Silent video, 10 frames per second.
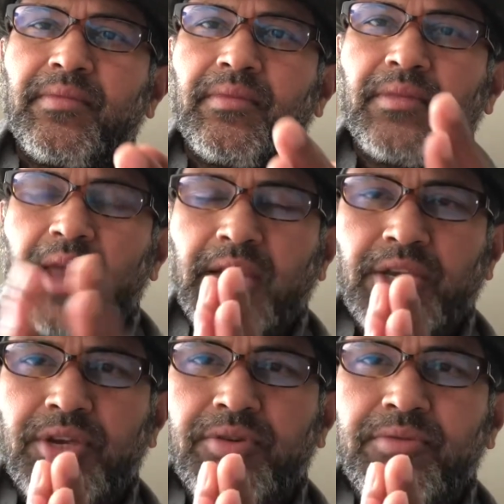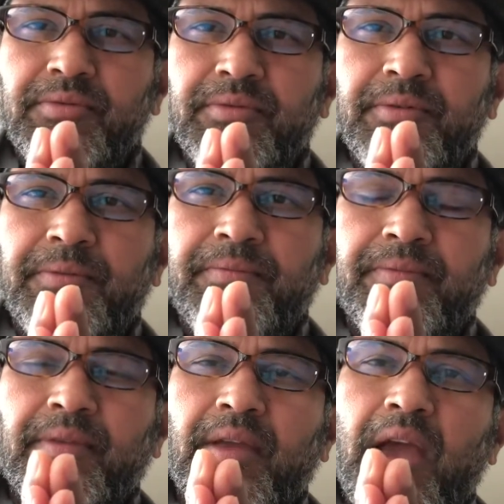Thank you,
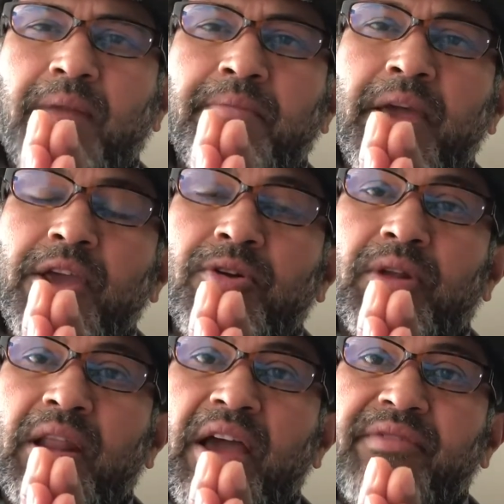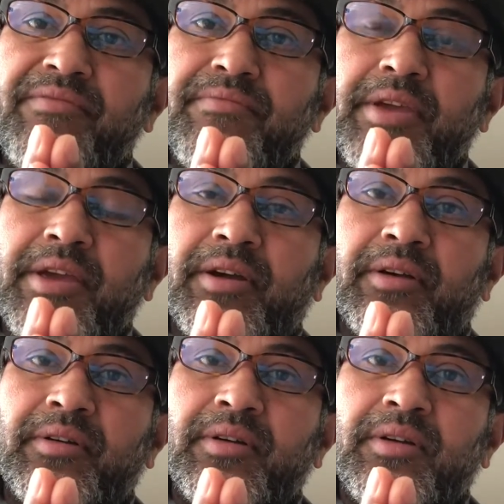and may your life be a,
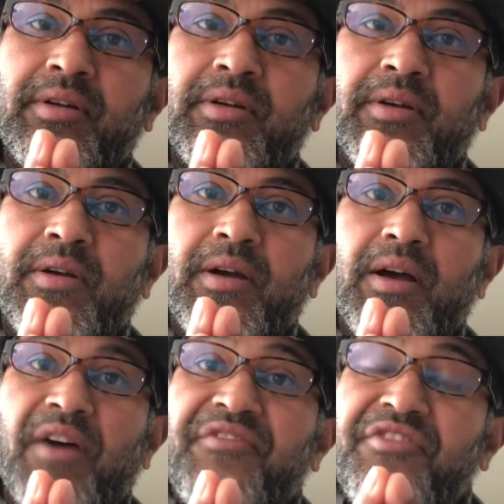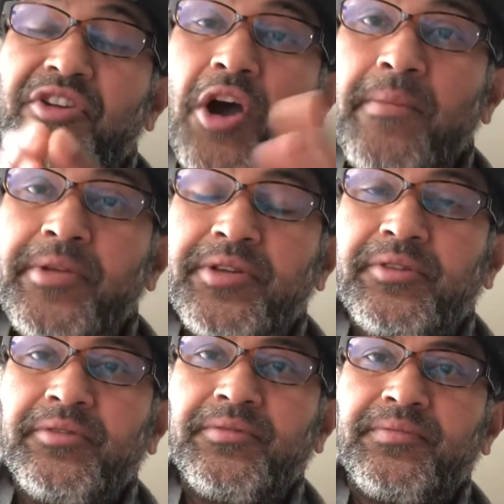a
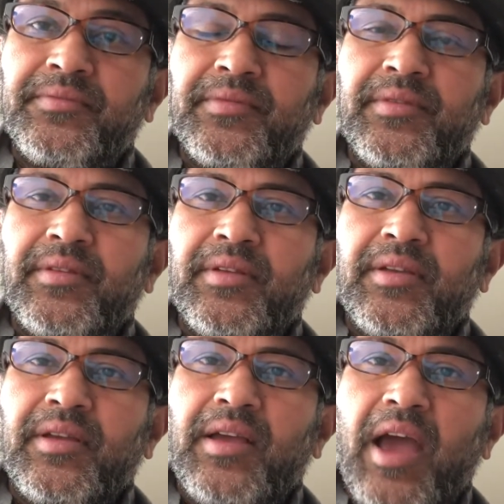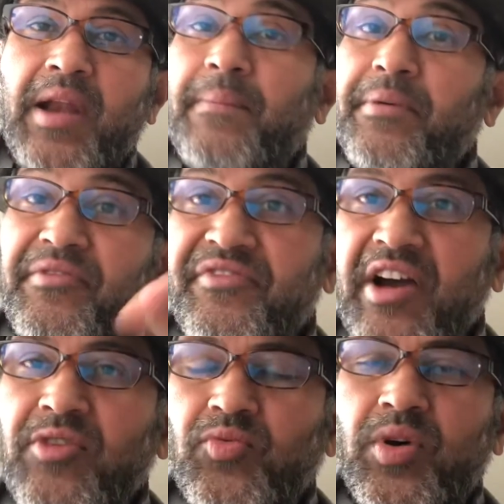phenomenal and a
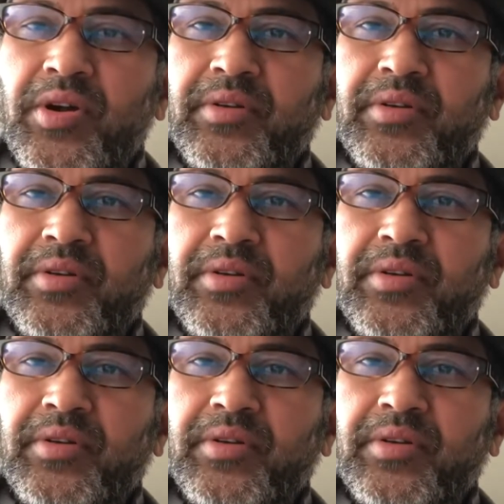profound one